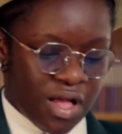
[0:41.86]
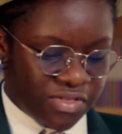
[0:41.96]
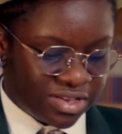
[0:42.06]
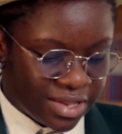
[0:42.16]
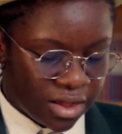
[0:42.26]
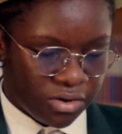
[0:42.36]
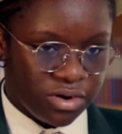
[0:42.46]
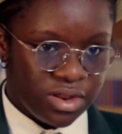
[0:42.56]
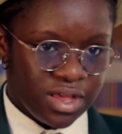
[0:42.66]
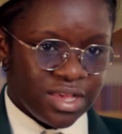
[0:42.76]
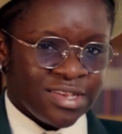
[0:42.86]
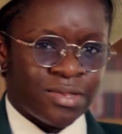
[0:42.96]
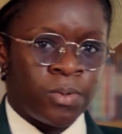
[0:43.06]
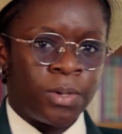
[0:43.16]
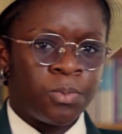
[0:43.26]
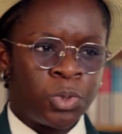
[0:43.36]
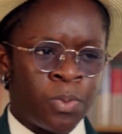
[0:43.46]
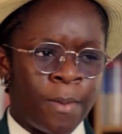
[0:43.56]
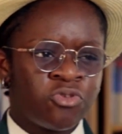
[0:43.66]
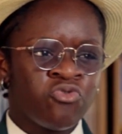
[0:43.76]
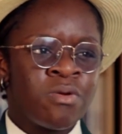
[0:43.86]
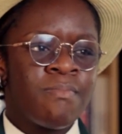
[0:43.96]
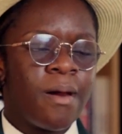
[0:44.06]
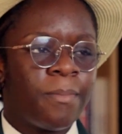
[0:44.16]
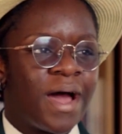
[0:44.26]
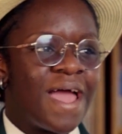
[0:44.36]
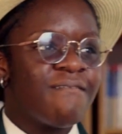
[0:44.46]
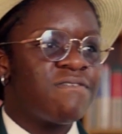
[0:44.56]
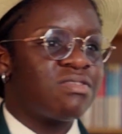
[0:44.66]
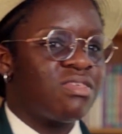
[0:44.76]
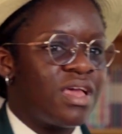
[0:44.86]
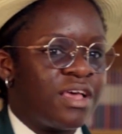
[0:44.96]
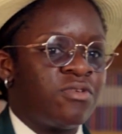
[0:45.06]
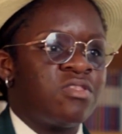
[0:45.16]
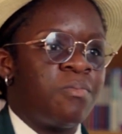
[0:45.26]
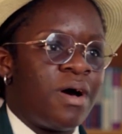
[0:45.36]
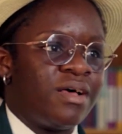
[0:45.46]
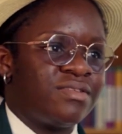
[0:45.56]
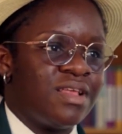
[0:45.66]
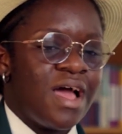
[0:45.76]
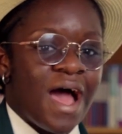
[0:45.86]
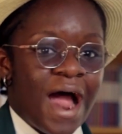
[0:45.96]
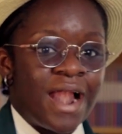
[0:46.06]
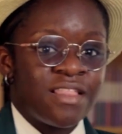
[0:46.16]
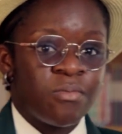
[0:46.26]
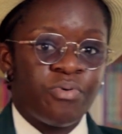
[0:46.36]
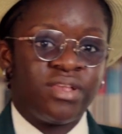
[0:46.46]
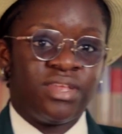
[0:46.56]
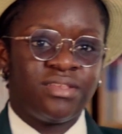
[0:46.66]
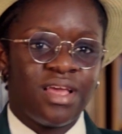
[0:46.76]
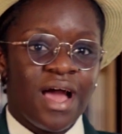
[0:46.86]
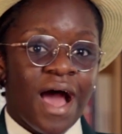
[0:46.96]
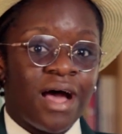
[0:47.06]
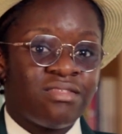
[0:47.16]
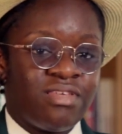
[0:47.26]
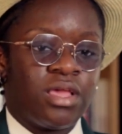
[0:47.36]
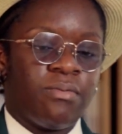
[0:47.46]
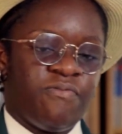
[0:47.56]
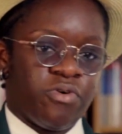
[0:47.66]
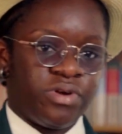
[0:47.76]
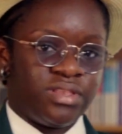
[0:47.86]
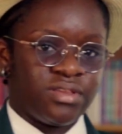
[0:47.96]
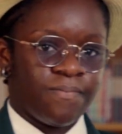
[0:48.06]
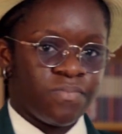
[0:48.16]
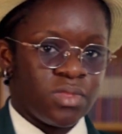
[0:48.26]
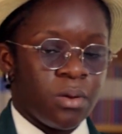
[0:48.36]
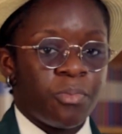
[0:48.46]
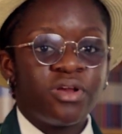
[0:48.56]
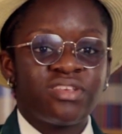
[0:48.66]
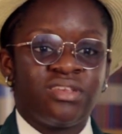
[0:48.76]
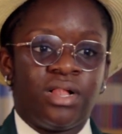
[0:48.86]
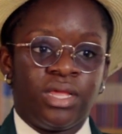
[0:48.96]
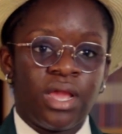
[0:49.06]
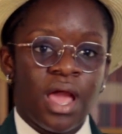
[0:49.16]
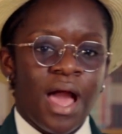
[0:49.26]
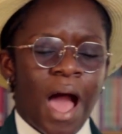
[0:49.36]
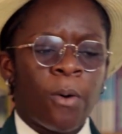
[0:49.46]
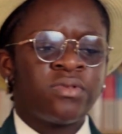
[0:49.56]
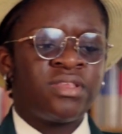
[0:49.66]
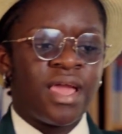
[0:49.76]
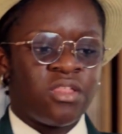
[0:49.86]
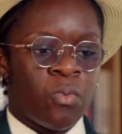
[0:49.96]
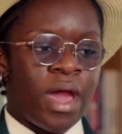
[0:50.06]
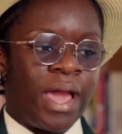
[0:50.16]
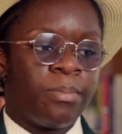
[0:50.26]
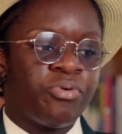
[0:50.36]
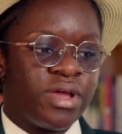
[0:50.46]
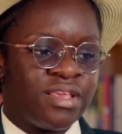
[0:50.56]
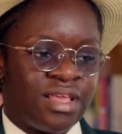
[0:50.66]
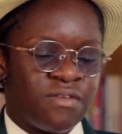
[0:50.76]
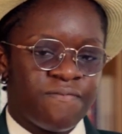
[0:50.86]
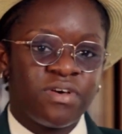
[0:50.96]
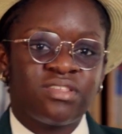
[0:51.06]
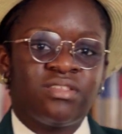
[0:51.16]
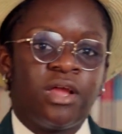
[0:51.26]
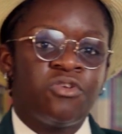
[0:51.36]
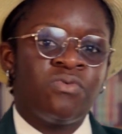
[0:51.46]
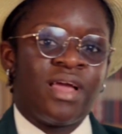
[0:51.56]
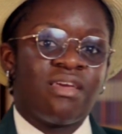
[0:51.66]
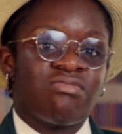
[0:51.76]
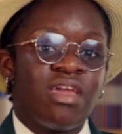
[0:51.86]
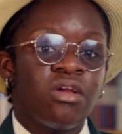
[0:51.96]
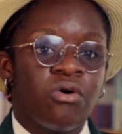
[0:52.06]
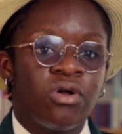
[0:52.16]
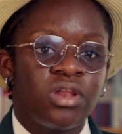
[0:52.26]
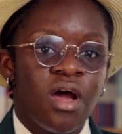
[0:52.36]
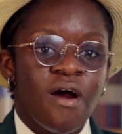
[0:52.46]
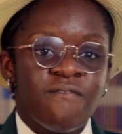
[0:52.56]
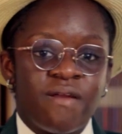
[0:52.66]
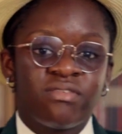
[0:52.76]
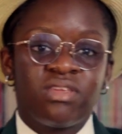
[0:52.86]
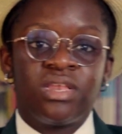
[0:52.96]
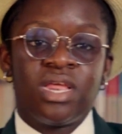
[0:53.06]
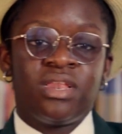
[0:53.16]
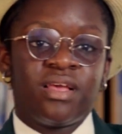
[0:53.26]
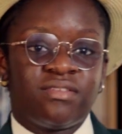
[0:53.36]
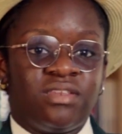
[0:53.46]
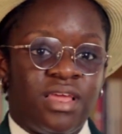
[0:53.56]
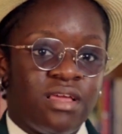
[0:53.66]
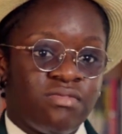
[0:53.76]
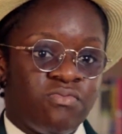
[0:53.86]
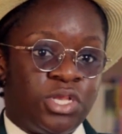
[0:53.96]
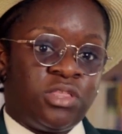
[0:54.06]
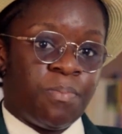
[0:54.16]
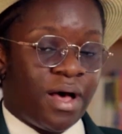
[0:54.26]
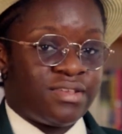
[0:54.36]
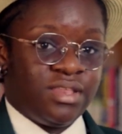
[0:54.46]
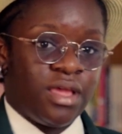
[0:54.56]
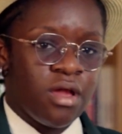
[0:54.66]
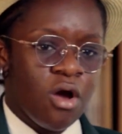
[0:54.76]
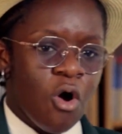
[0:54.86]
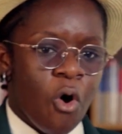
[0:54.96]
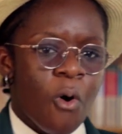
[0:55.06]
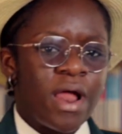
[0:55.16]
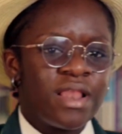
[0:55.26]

The second is that we should be able to remember everything he has done in the past and in the present and thank him for it. Personally, I would say the way I pray is that the first thing I do is I thank God for everything he did yesterday, which is the past day, or